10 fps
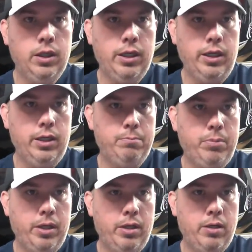8
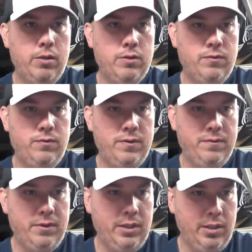pounds,
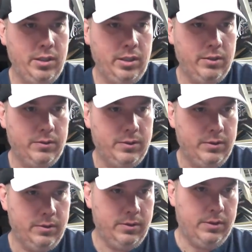15
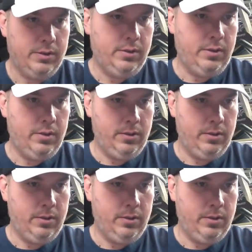ounces.